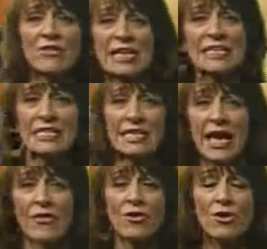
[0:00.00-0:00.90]
get
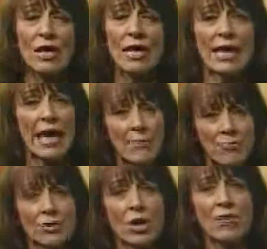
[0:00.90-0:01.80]
together and
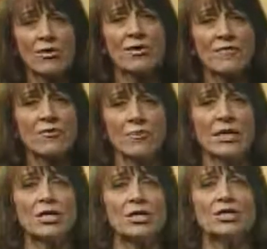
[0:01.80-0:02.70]
put all their
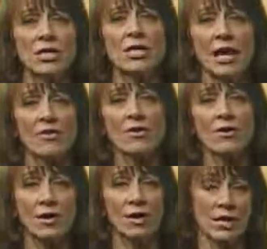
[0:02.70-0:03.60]
information
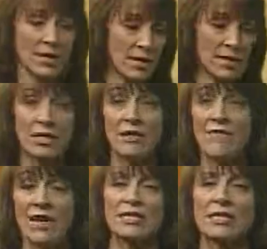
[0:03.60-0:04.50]
together uh, in an
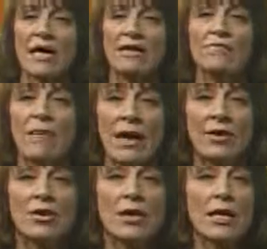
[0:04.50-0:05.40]
investigative
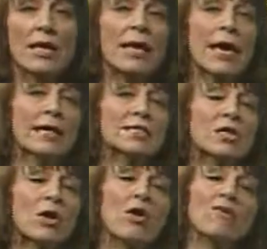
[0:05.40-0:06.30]
manner. And
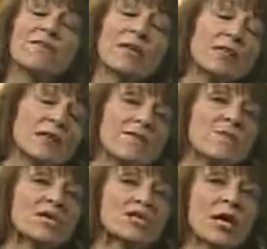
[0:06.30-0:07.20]
so hopefully the
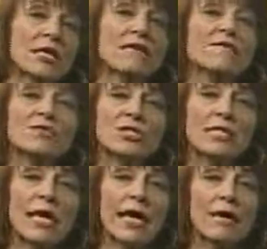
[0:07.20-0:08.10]
information I give you
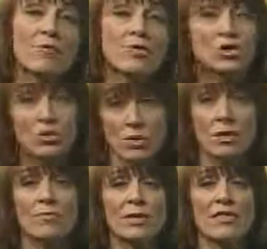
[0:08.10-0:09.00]
today will do a
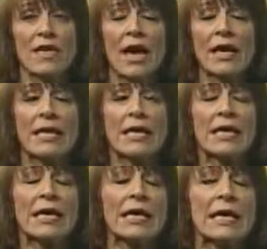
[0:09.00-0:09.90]
little bit of that.
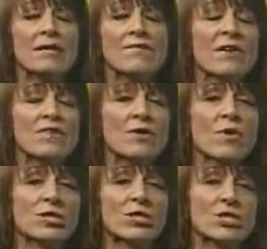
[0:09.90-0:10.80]
And if you have any
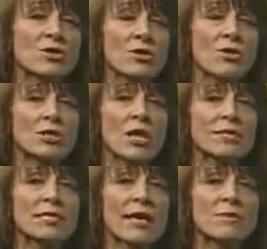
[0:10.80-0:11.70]
questions, you can always
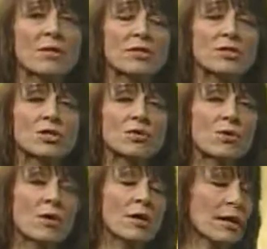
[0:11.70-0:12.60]
contact me at the
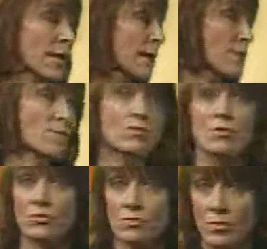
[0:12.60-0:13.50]
store and
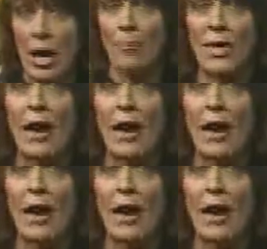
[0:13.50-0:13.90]
we'll help you